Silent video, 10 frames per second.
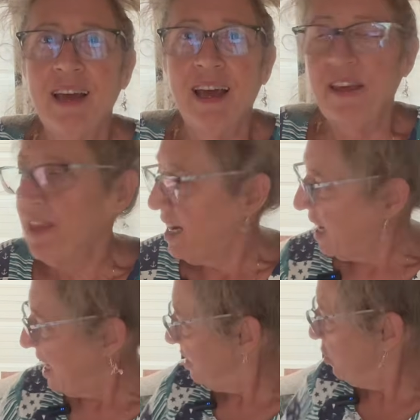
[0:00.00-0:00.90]
And then
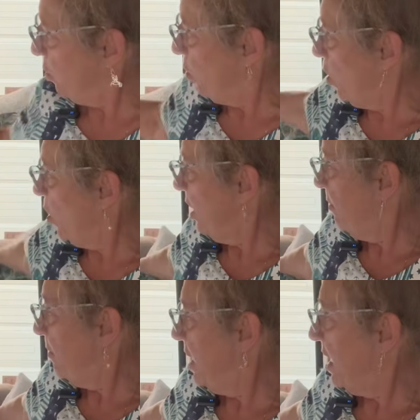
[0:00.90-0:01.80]
I had to roll
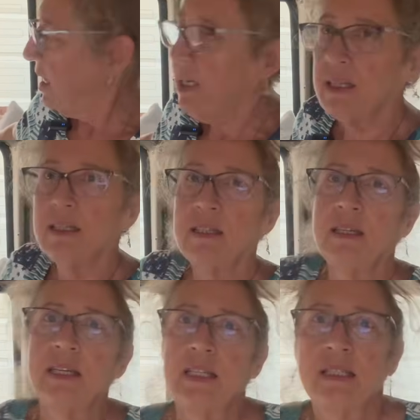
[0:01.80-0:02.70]
up my
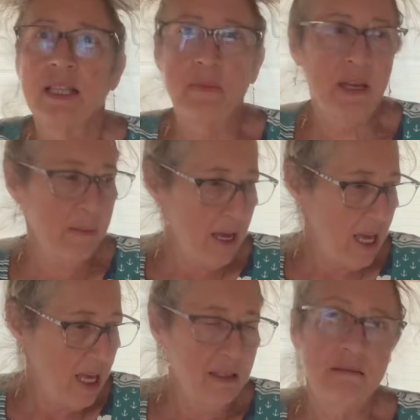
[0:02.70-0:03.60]
sleeping
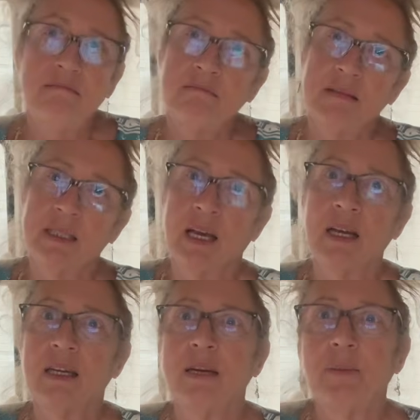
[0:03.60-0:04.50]
mat and
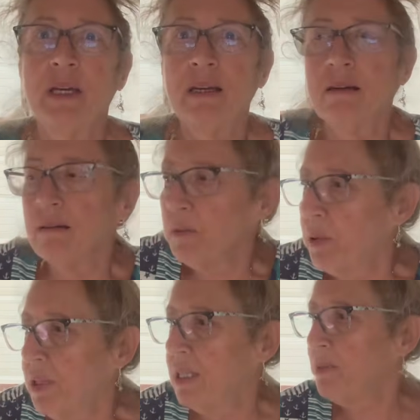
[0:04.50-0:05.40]
tuck it up here and
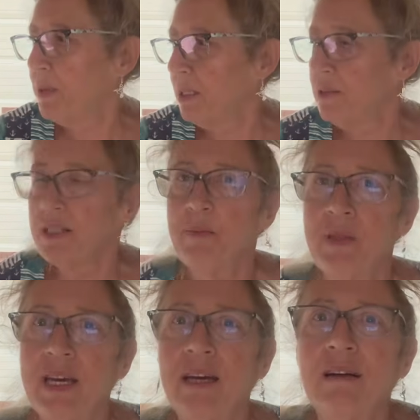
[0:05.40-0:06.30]
put these pillows up
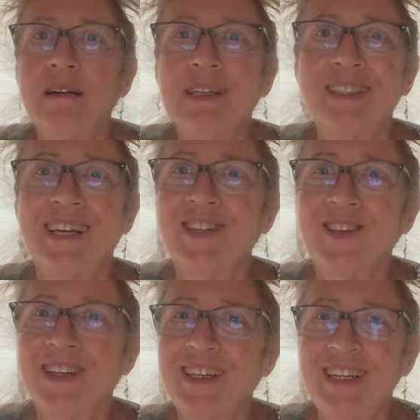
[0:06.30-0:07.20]
there,
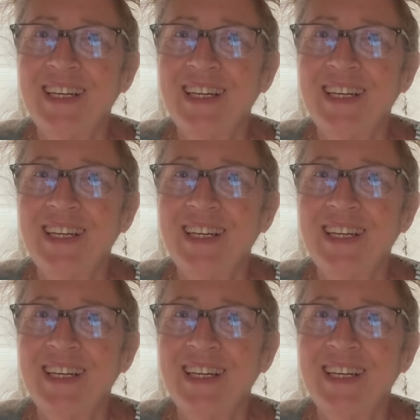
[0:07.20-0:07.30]
etc.